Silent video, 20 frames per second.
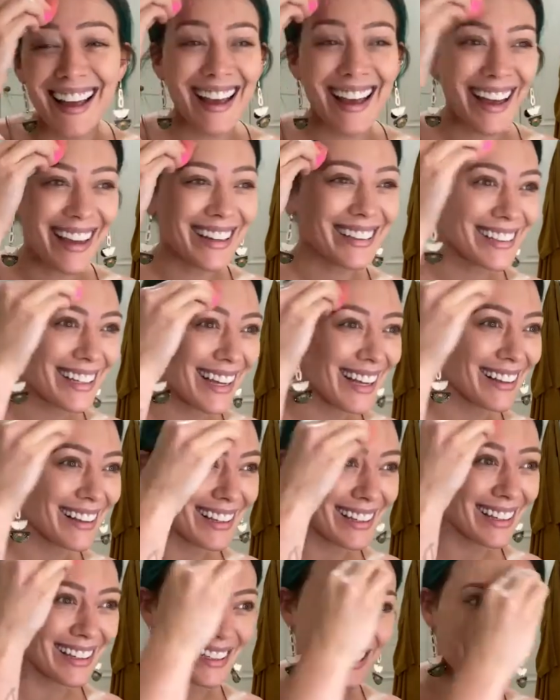and get
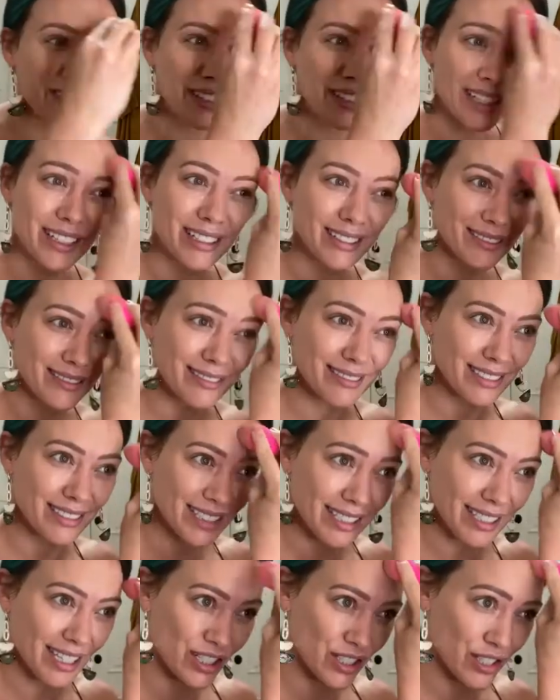like even
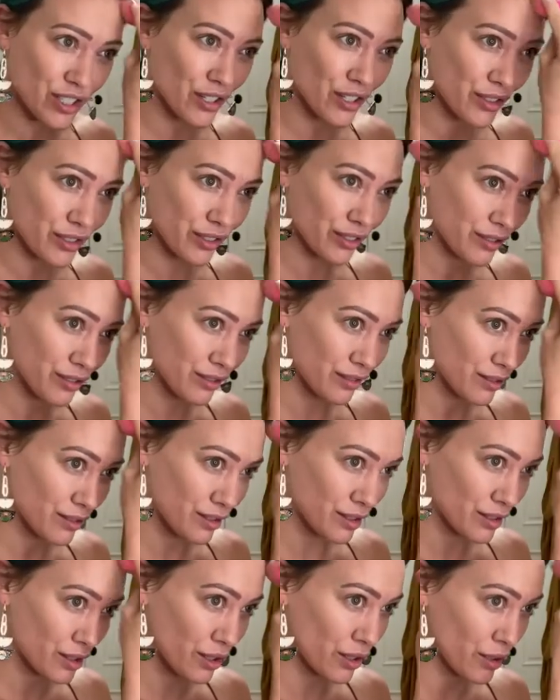skin tone.
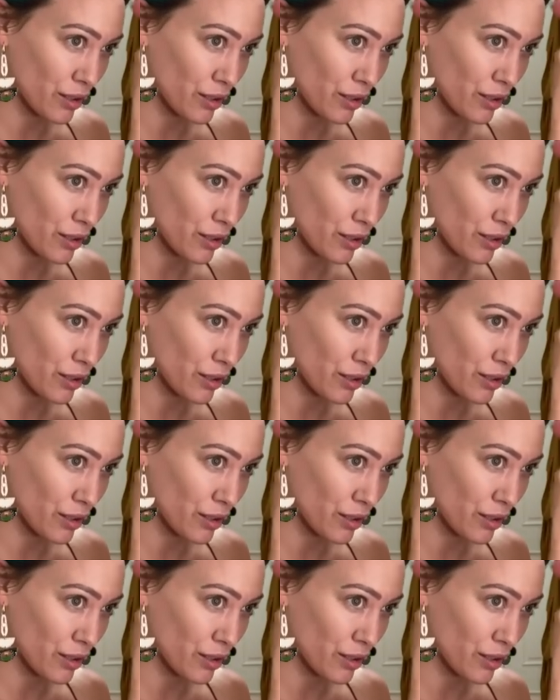So